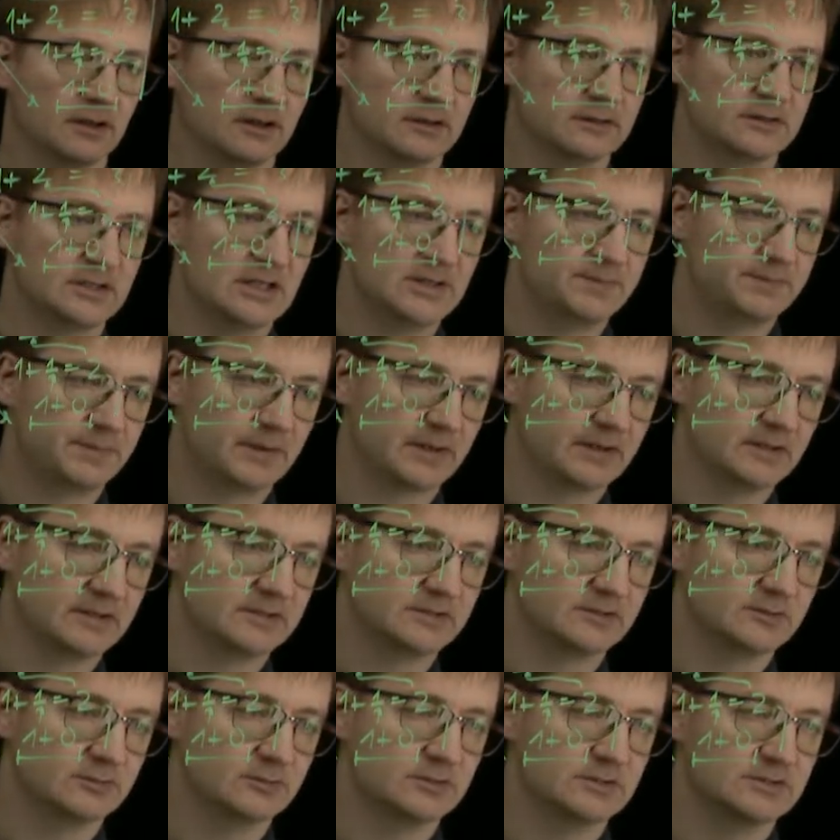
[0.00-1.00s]
deeper
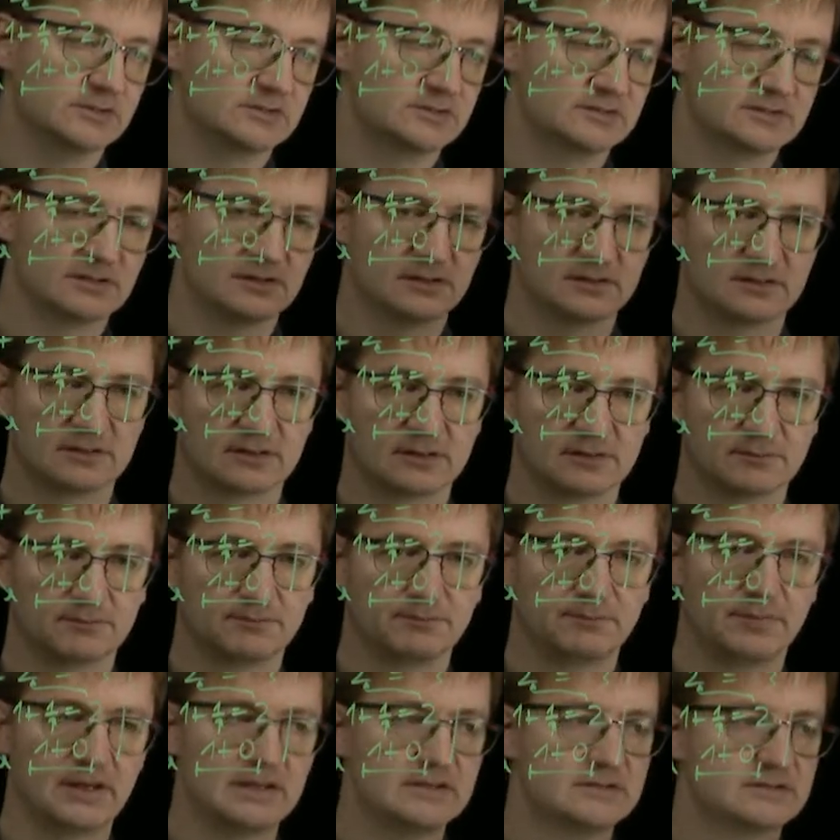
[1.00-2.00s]
into this
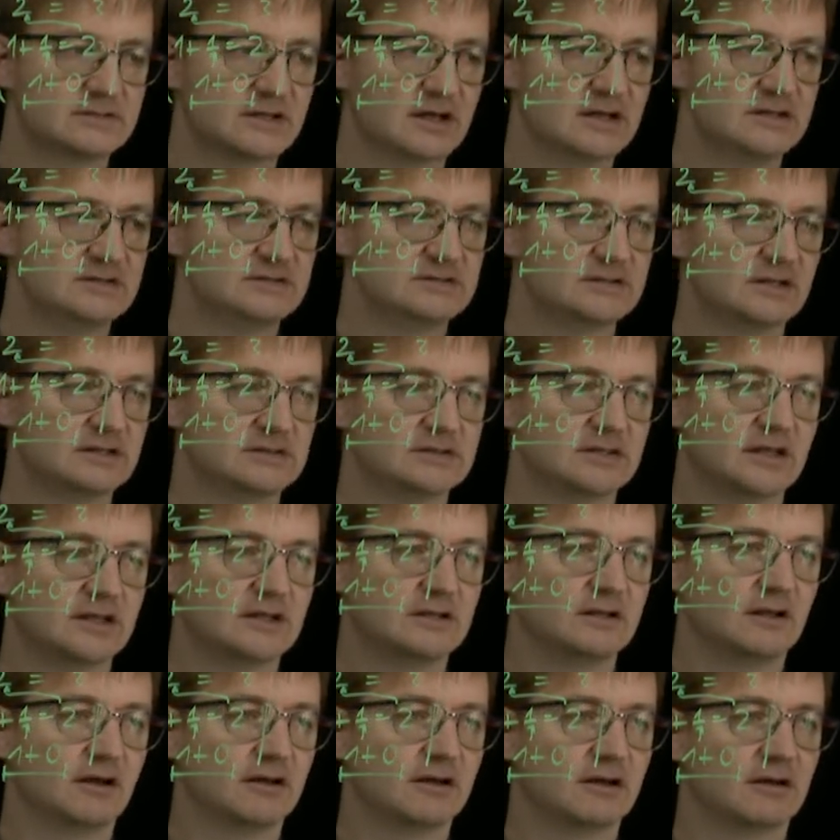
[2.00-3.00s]
base case, and
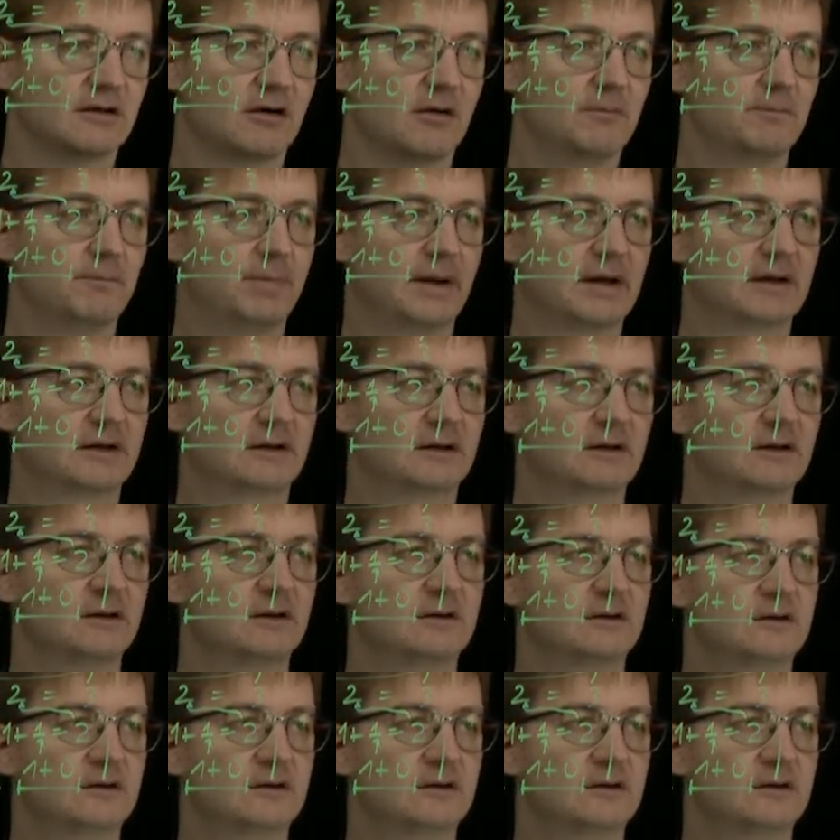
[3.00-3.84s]
then I come back